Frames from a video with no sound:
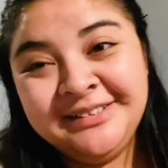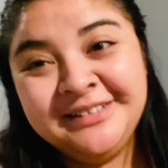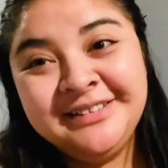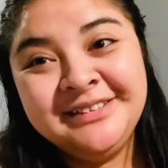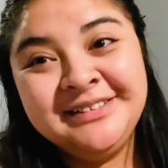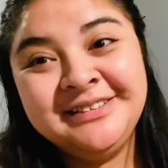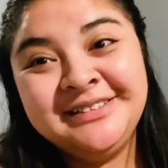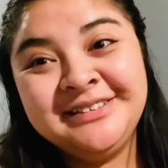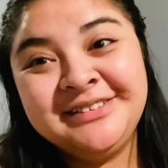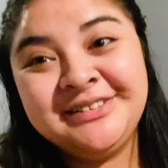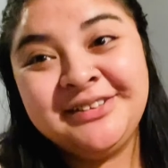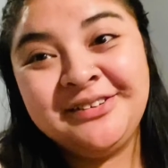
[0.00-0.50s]

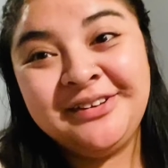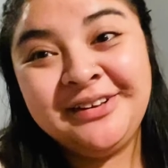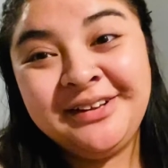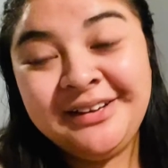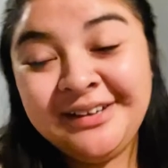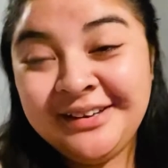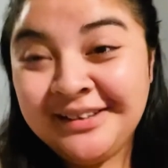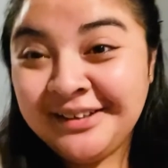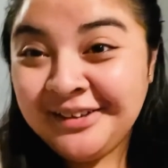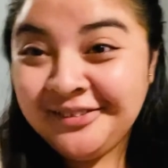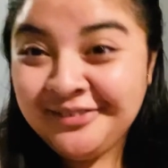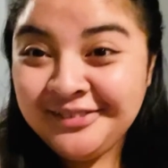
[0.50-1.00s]
So they didn't
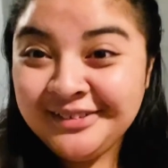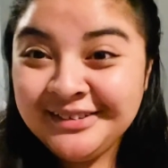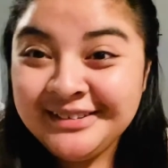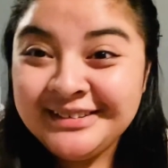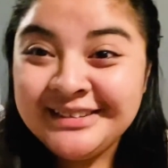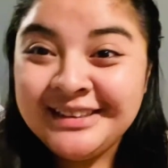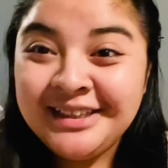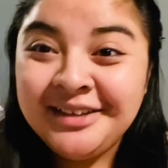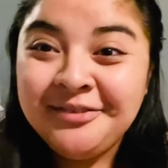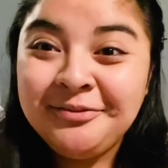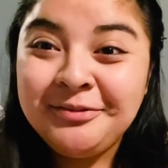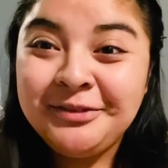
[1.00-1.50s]
come with the
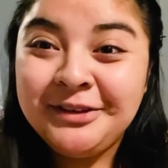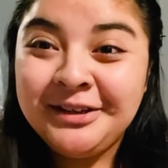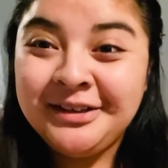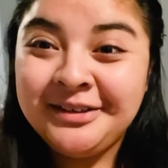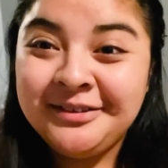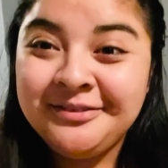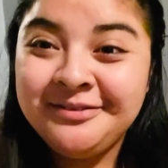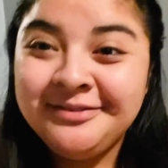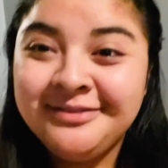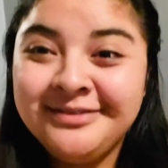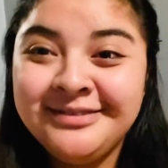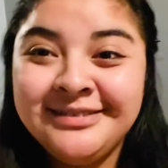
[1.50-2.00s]
same thing.
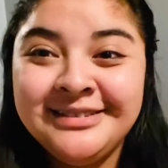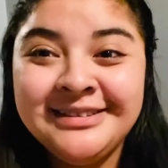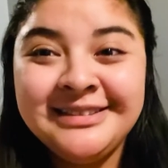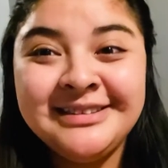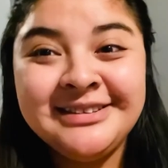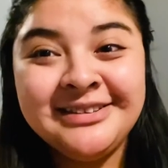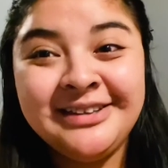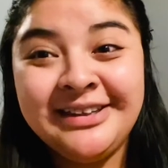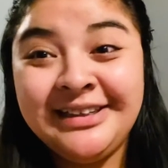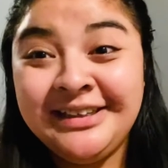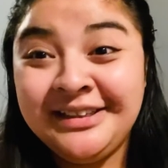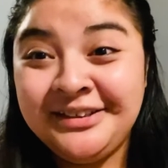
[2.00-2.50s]
So
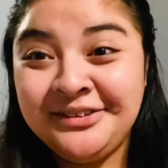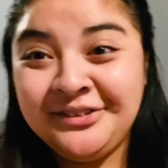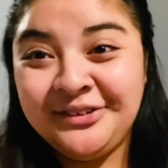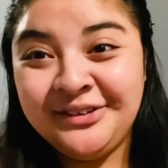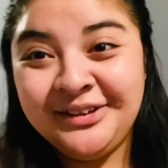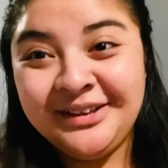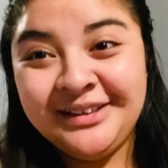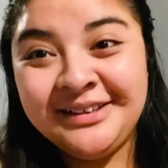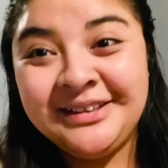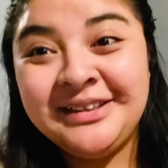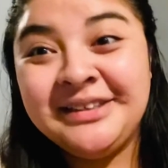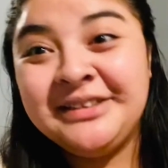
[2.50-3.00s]
I didn't know
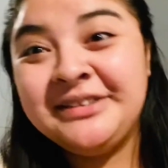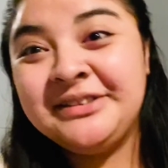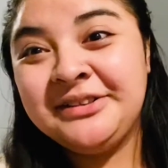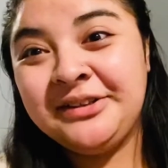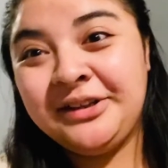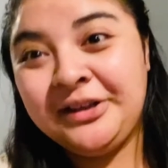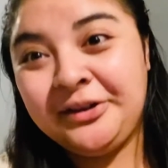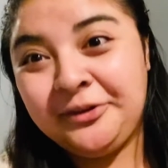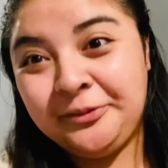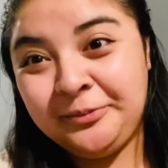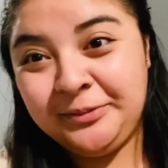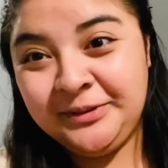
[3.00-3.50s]
that until I
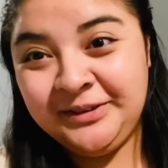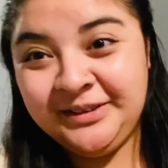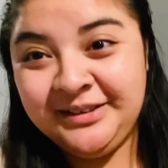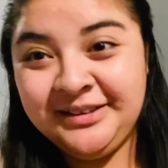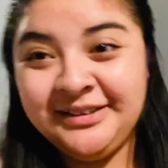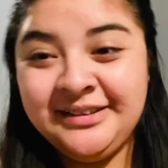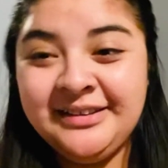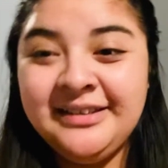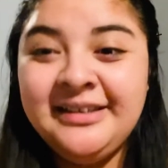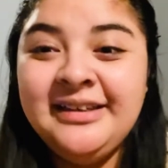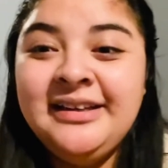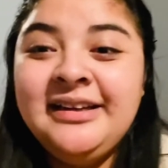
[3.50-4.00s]
opened it
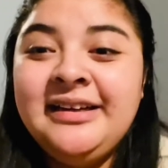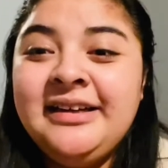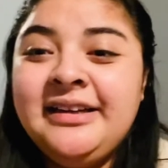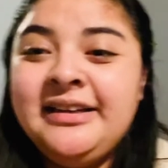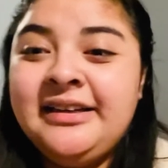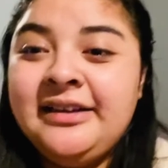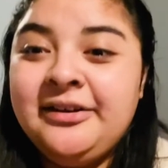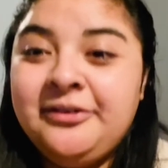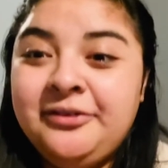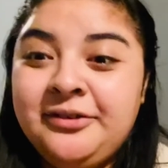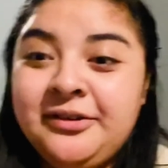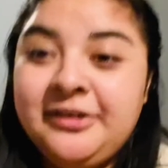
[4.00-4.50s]
and I
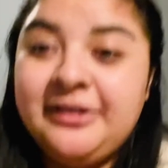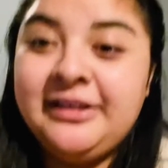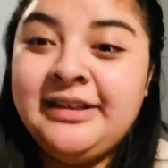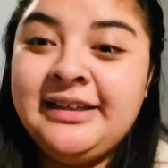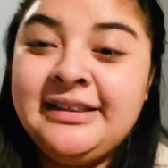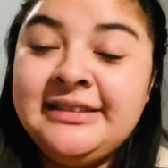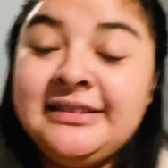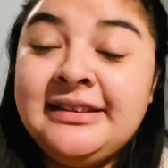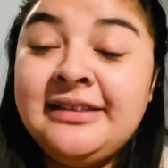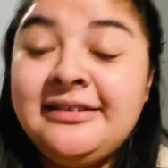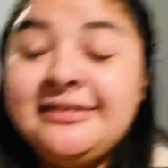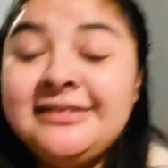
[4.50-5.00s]

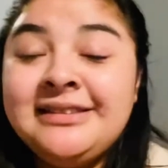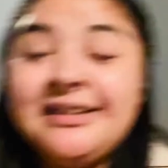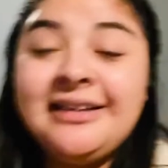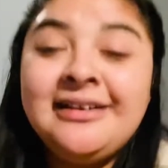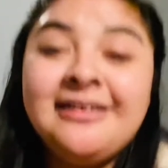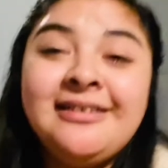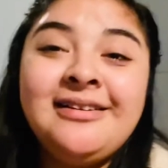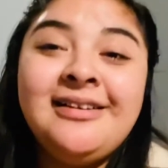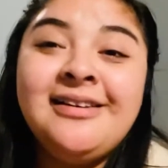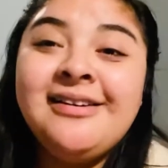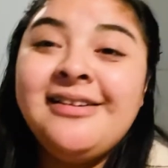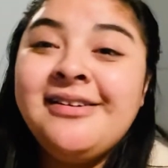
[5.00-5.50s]
realized and I was like,
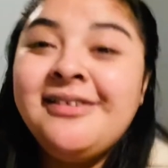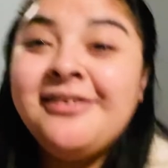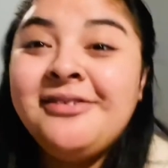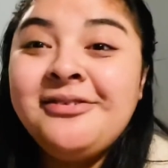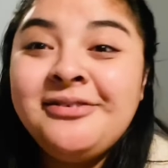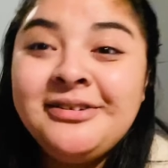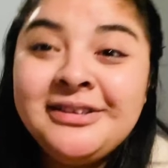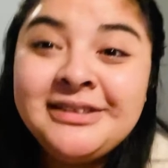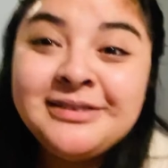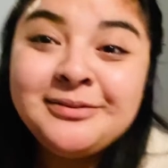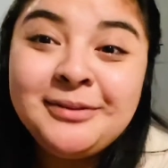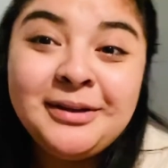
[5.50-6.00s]
no,
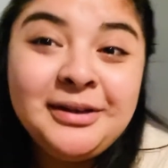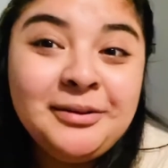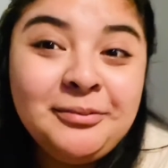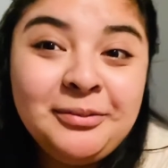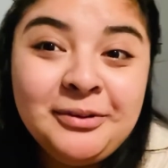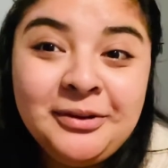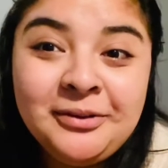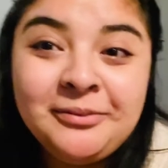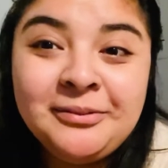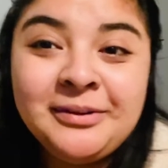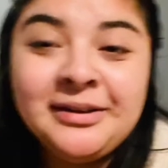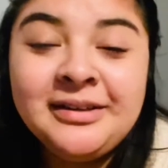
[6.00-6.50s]
it's my
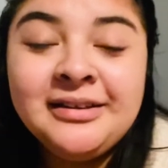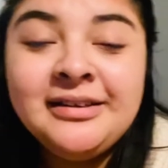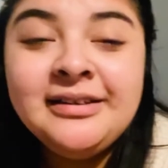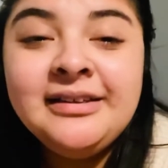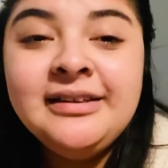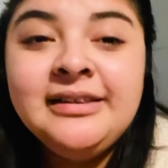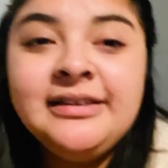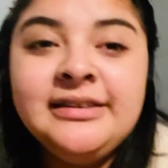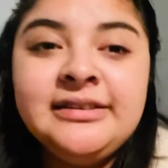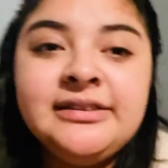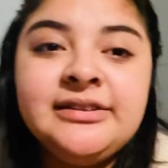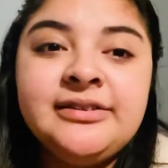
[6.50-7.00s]
diploma.
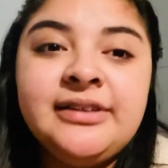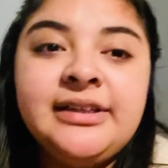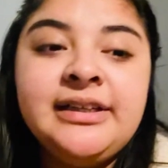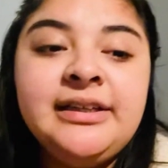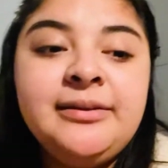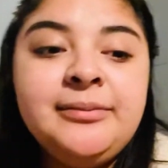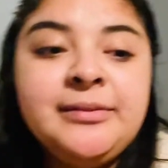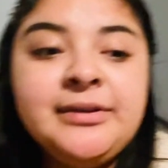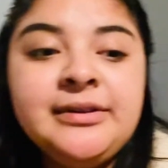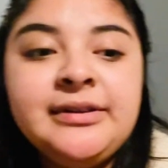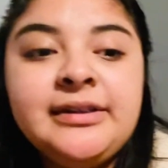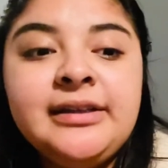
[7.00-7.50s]
So I
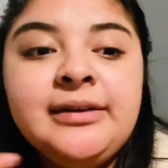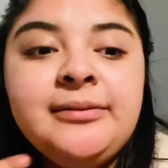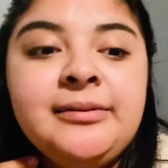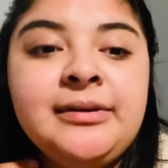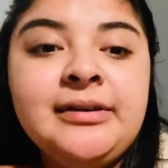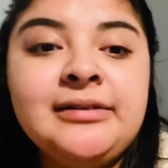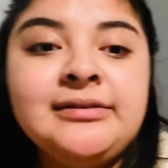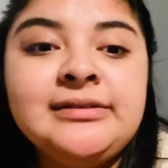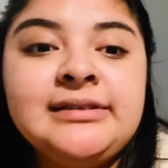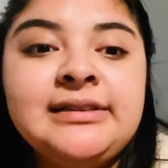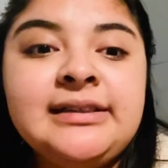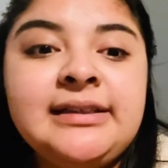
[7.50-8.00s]
emailed them and I
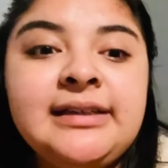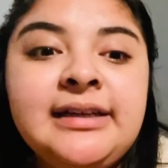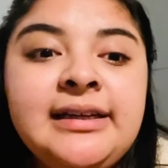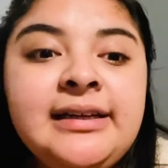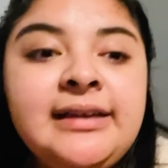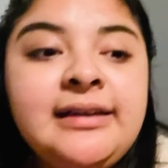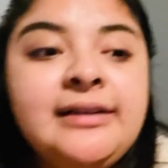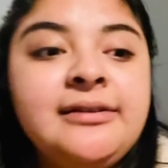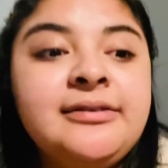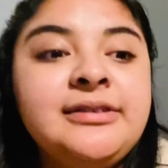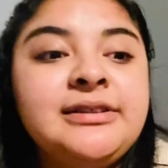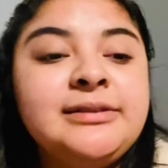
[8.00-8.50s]
was like,
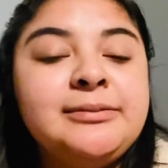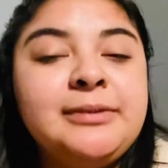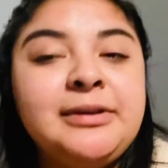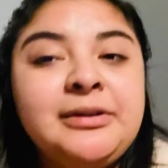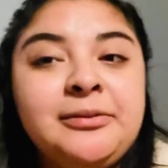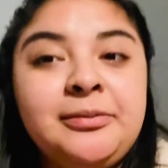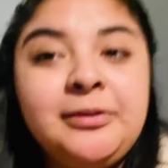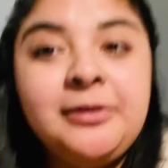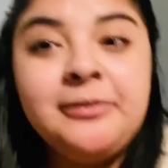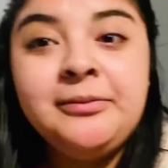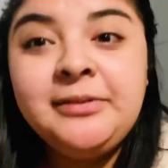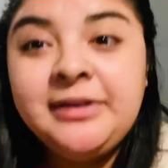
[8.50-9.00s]
hey, when's my
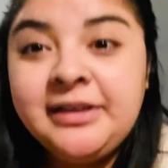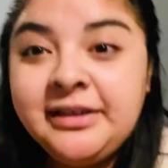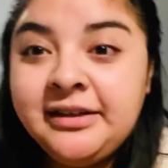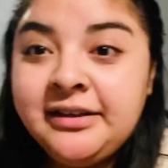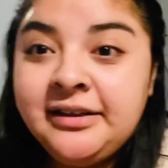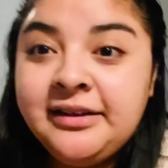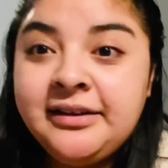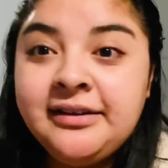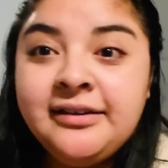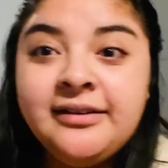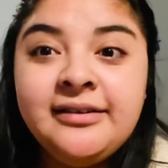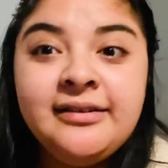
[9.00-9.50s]
diploma getting
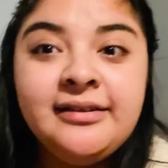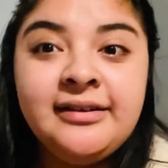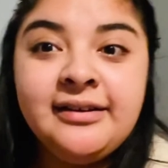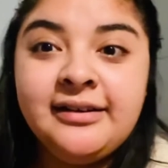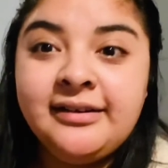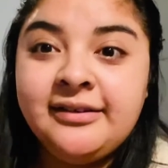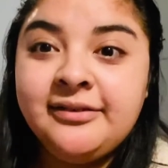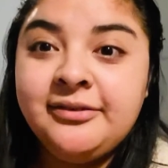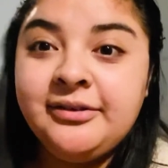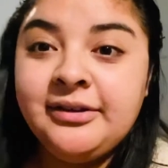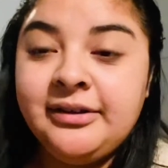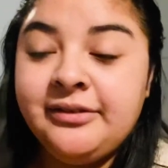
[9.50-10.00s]
here? Like,
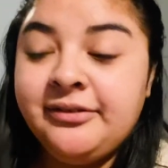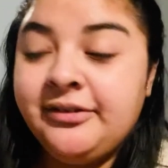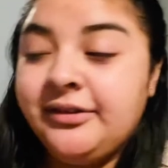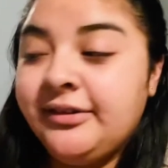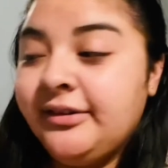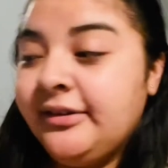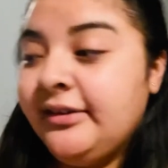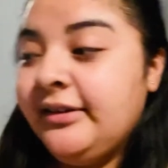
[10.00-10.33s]
whatever.